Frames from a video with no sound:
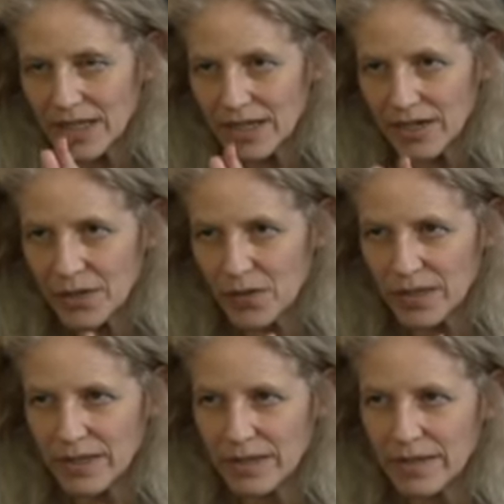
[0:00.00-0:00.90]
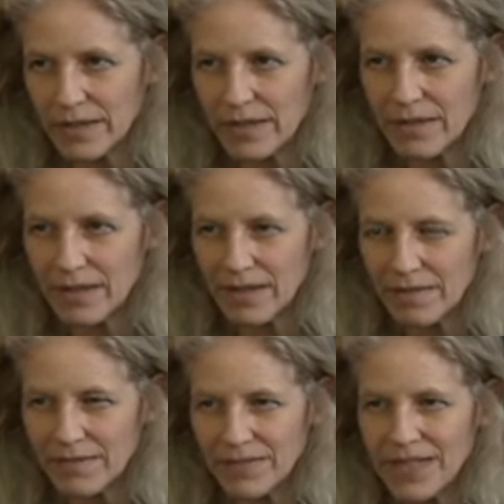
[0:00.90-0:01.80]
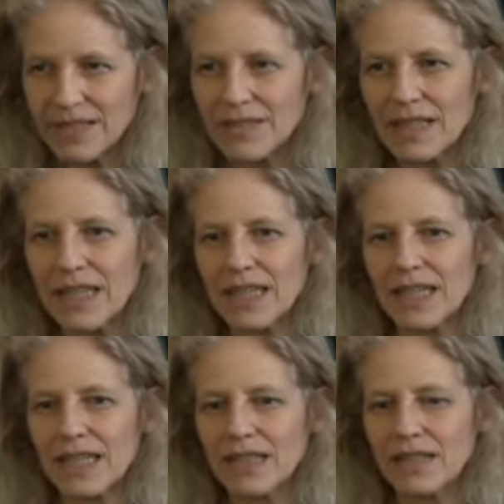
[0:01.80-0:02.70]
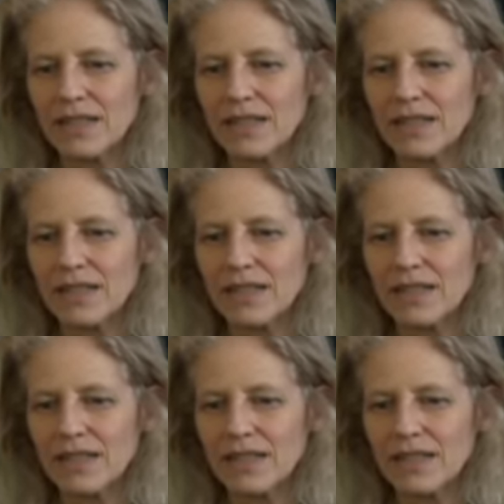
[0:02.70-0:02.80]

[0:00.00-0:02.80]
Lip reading: it feels like